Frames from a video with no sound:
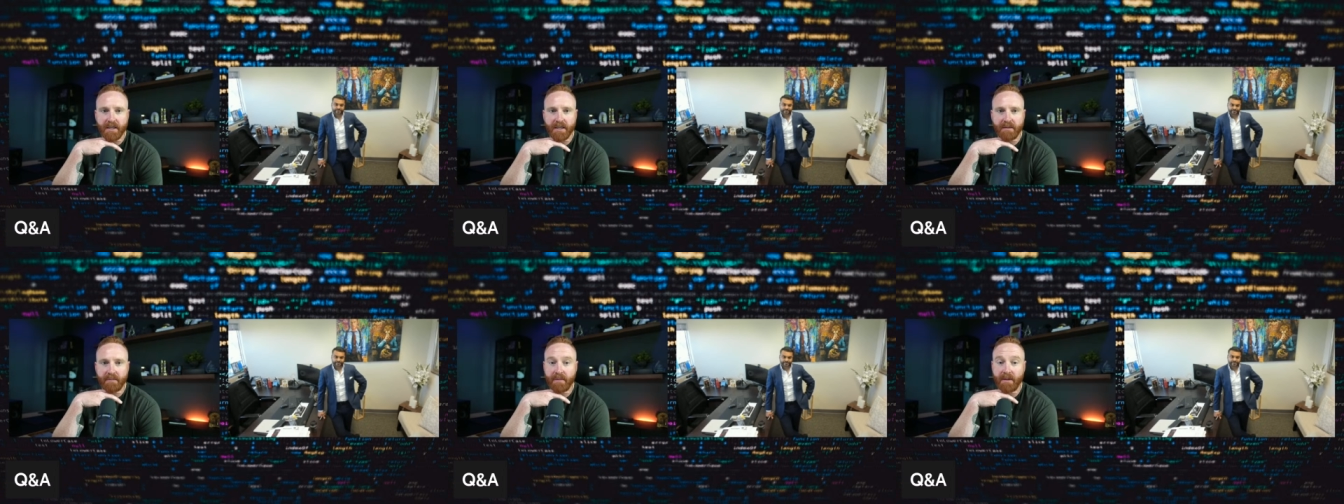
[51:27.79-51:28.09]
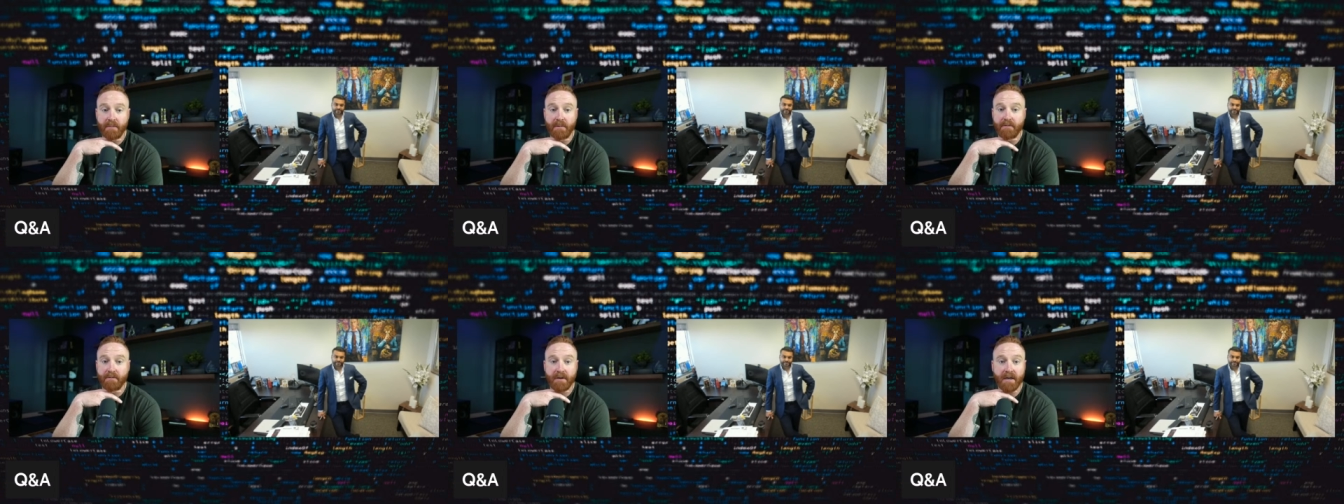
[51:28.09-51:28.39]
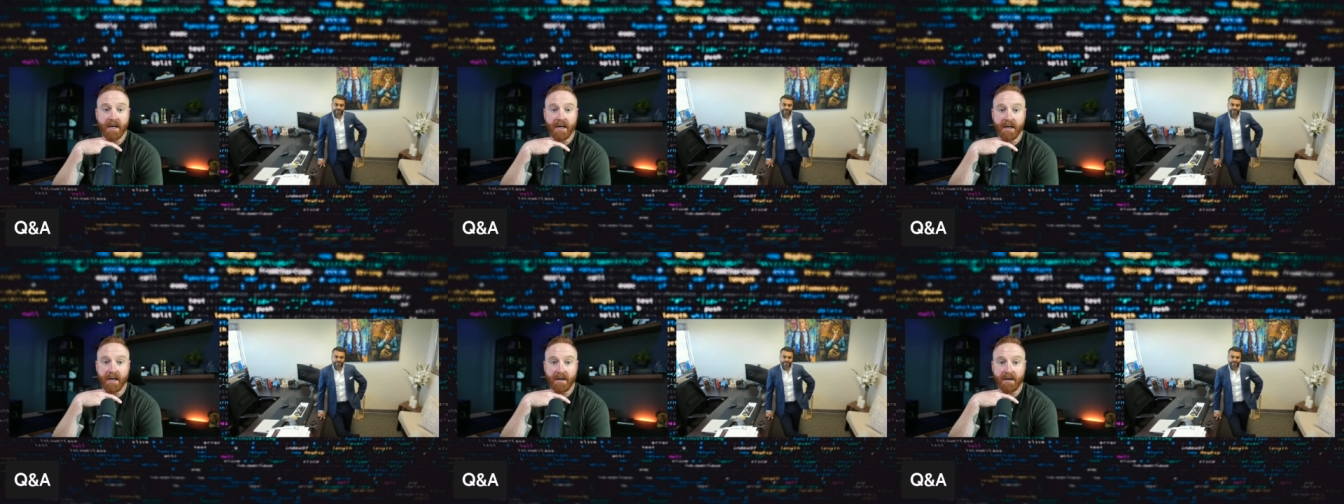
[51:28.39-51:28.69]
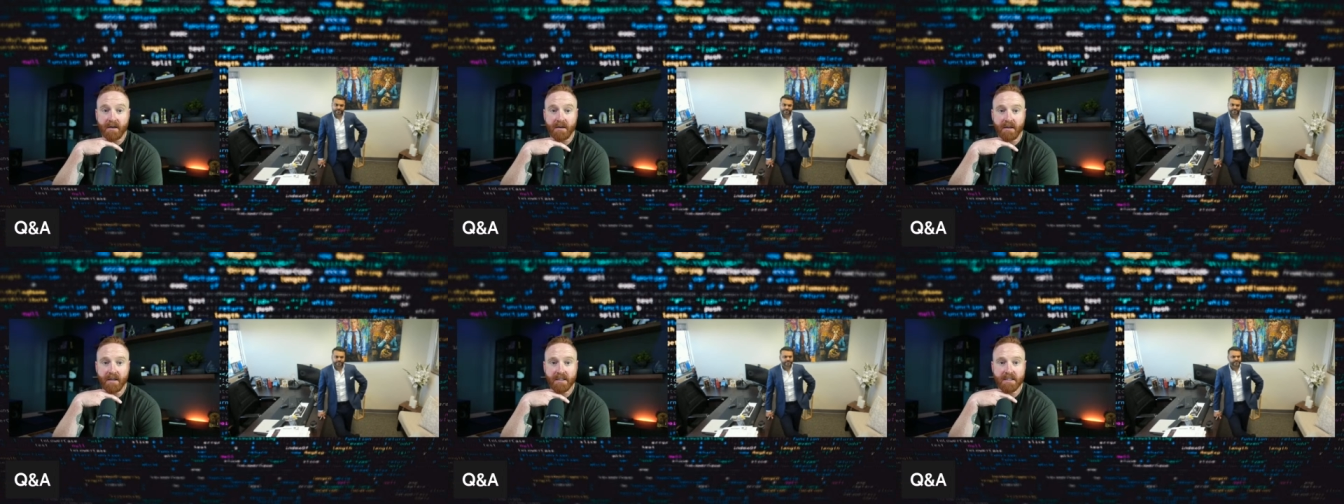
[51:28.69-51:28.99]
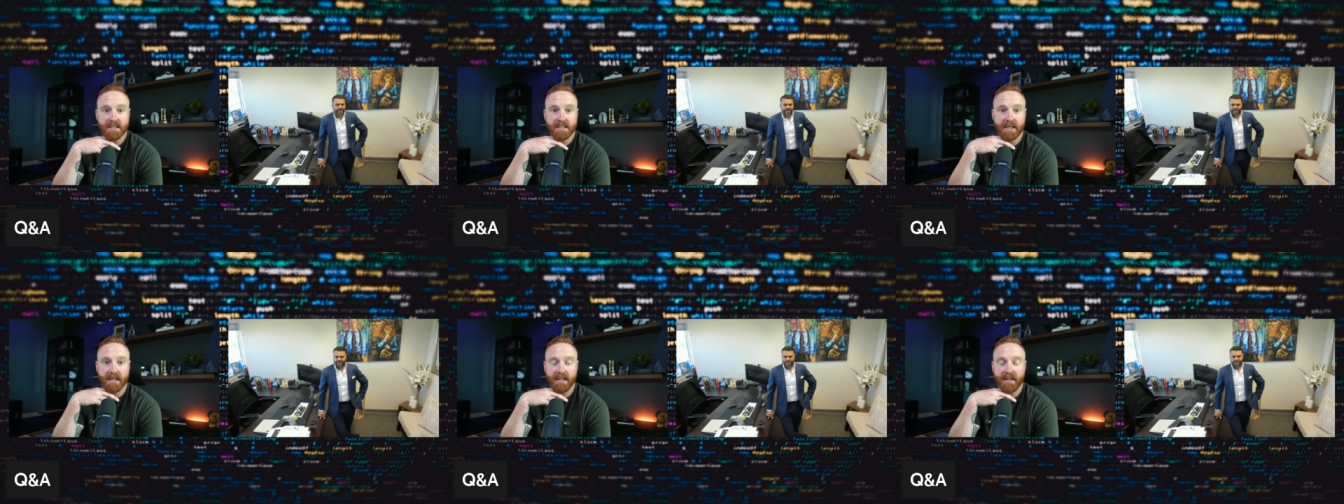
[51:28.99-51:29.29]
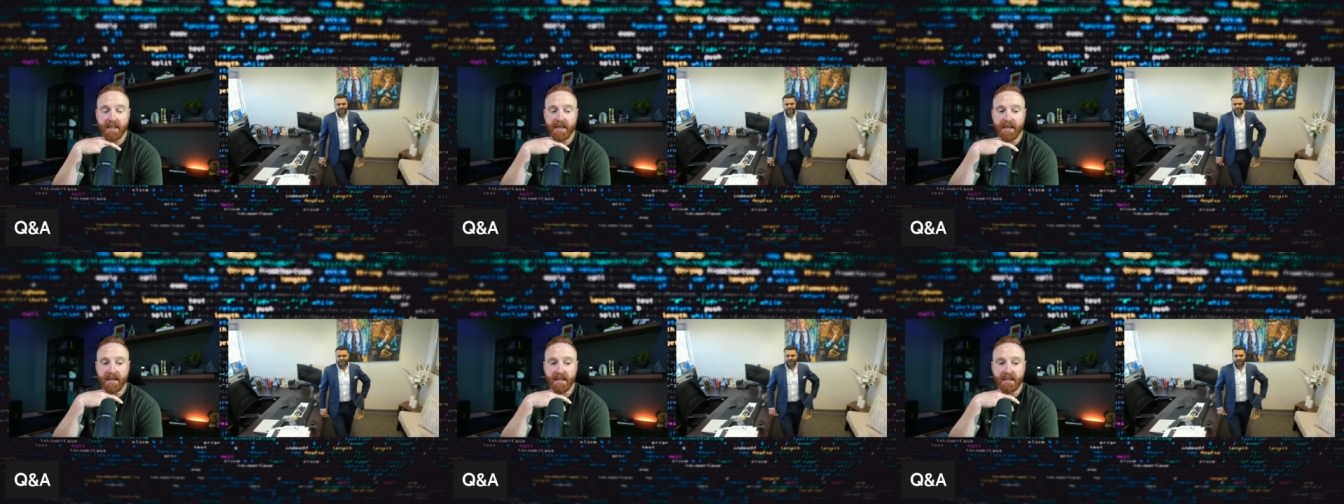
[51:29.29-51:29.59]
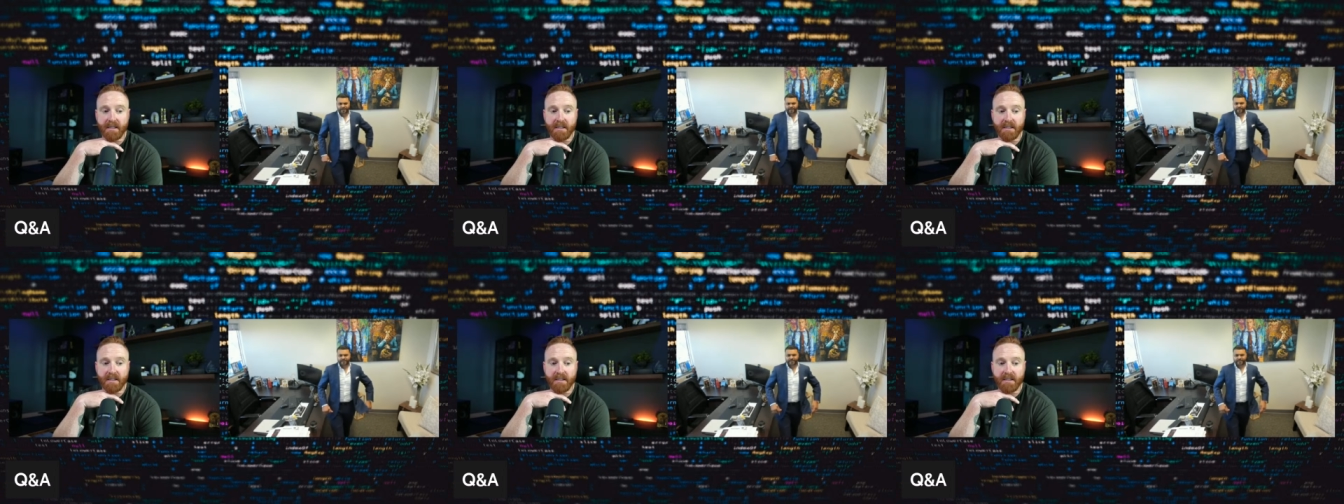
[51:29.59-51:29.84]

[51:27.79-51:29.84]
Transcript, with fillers: eh, maybe even higher inside that.